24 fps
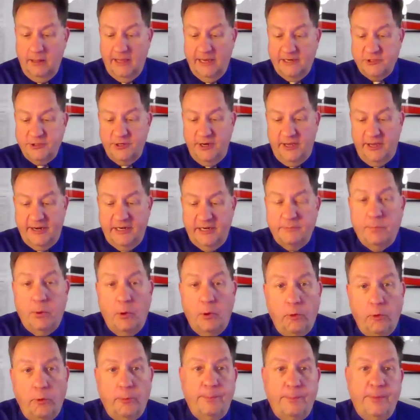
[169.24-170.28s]
electronic
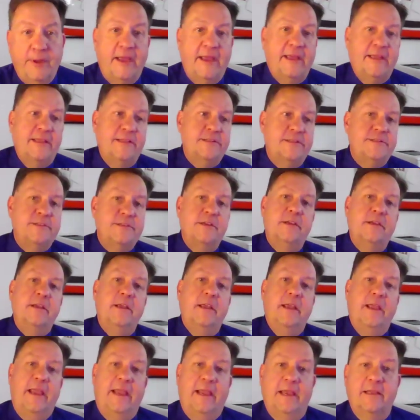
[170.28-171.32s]
poll pads
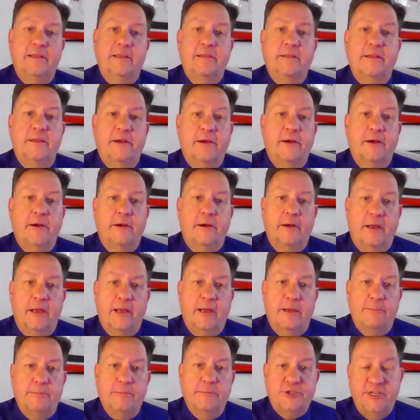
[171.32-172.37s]
and their
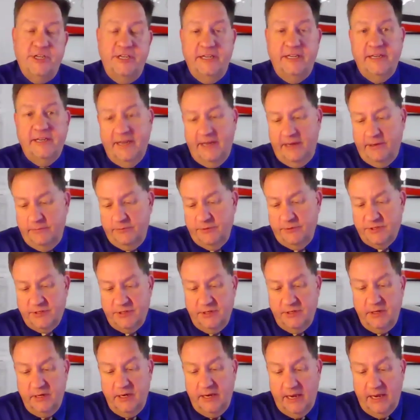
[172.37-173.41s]
machine
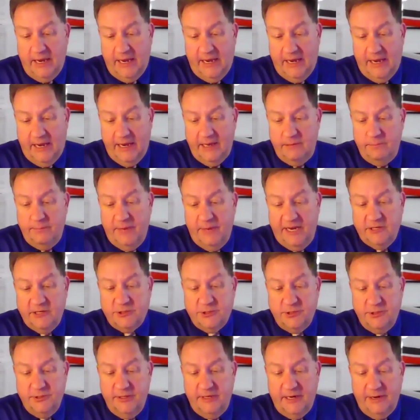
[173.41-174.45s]
counts and make
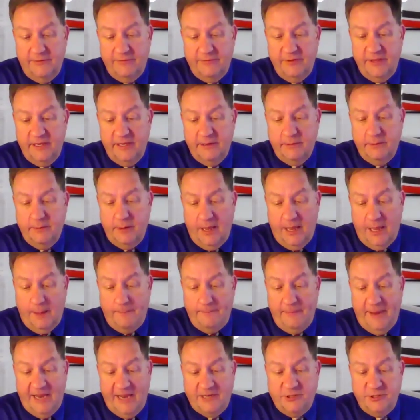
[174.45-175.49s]
sure that everything
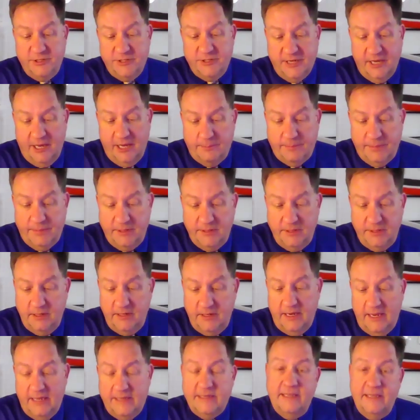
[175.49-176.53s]
matches up.
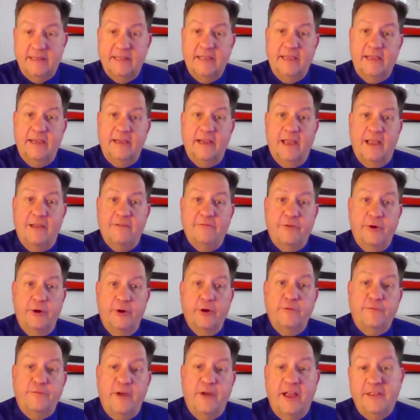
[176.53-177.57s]
And then they
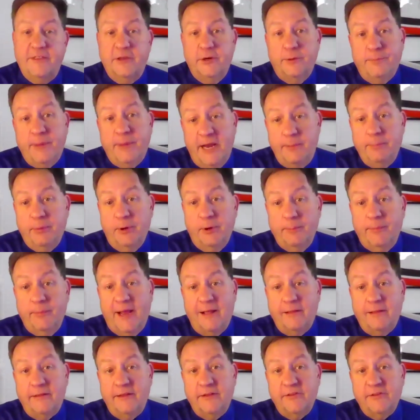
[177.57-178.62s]
verify their paper
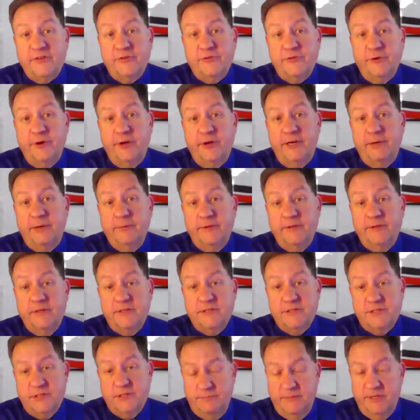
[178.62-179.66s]
ballots for anyone
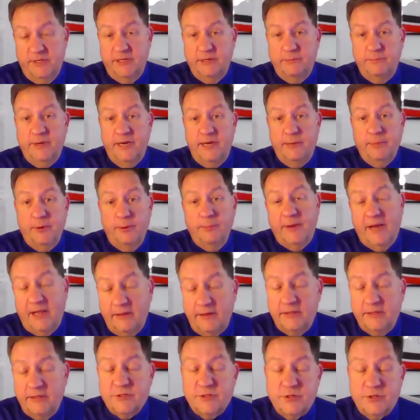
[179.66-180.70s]
that submitted paper
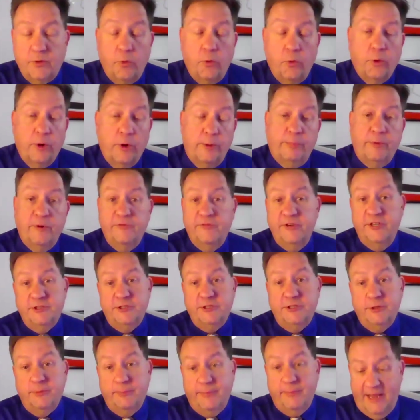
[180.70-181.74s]
ballots or
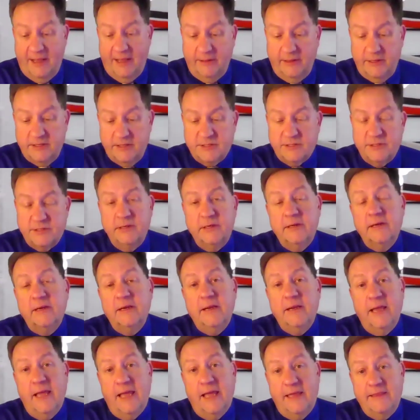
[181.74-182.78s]
provisional ballots.
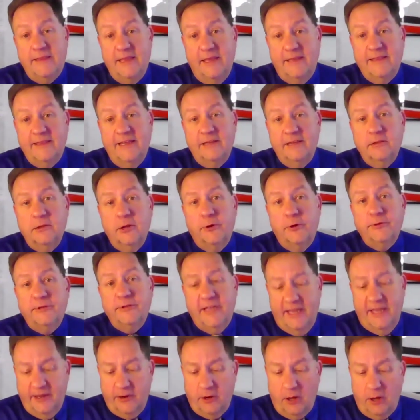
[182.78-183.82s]
And then they
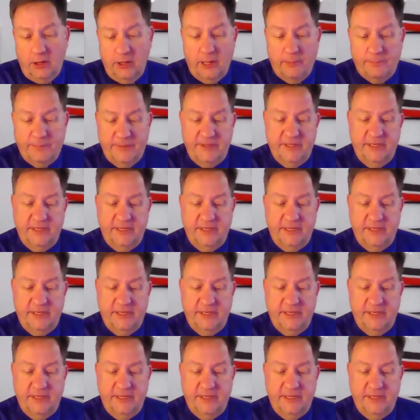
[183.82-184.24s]
load that all